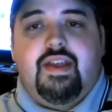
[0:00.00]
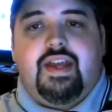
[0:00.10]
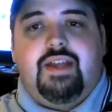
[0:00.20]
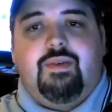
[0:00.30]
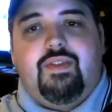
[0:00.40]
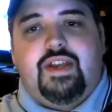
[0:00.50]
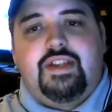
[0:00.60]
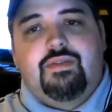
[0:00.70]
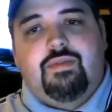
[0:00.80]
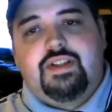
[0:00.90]
Anyway, thanks
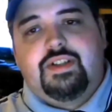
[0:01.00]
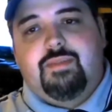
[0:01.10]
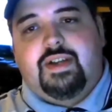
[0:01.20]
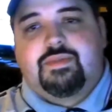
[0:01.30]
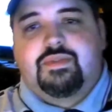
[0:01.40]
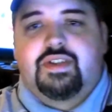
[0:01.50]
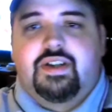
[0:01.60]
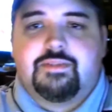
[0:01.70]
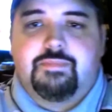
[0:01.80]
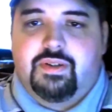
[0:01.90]
for watching Maxwell
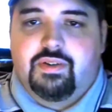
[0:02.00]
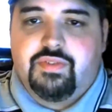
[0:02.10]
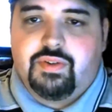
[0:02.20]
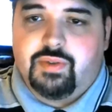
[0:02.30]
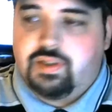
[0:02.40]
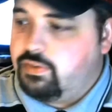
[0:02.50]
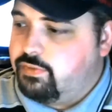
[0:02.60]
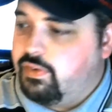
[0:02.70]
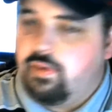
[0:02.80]
Starr's beer review of